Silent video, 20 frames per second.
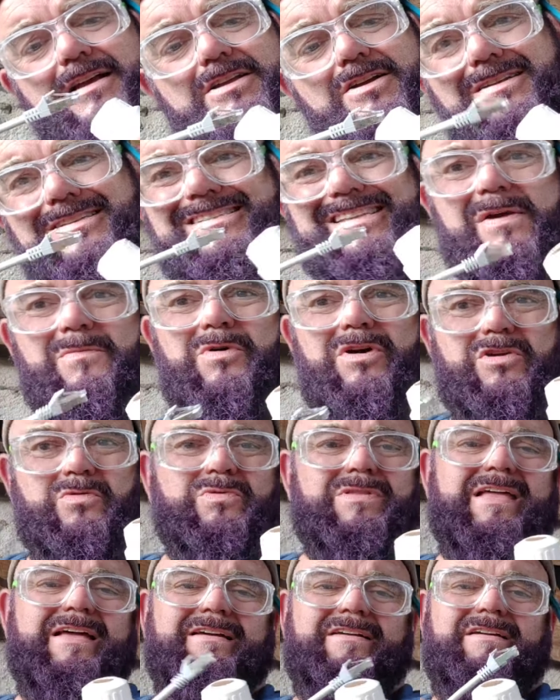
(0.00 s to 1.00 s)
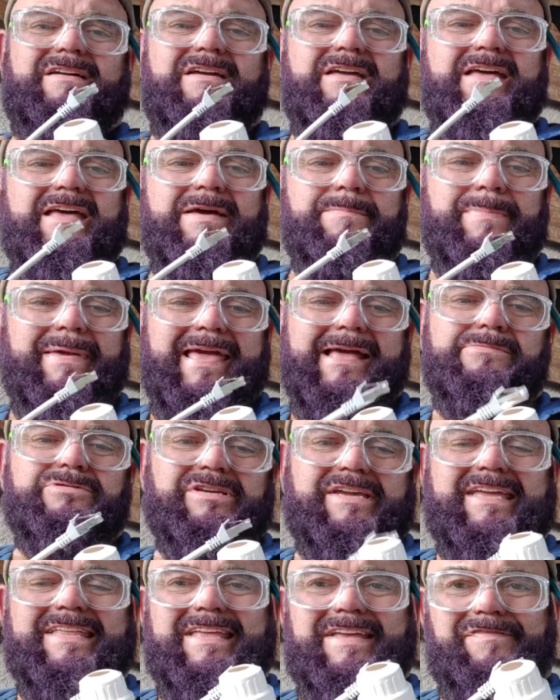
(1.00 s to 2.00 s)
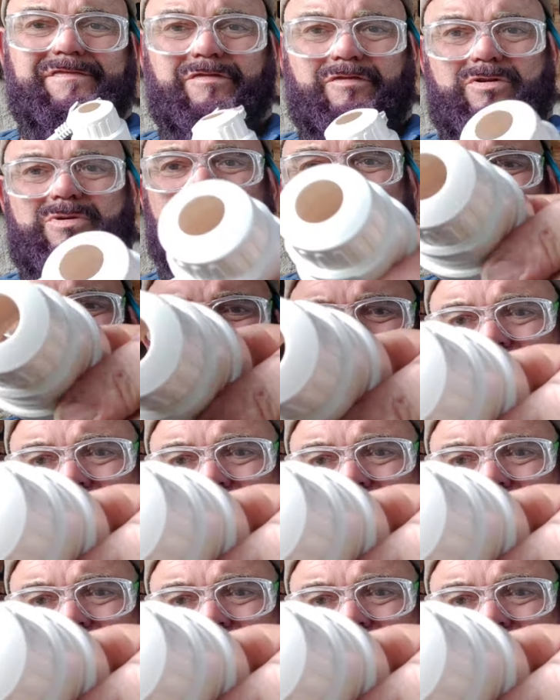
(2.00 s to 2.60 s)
I don't understand why you wouldn't be able to get it through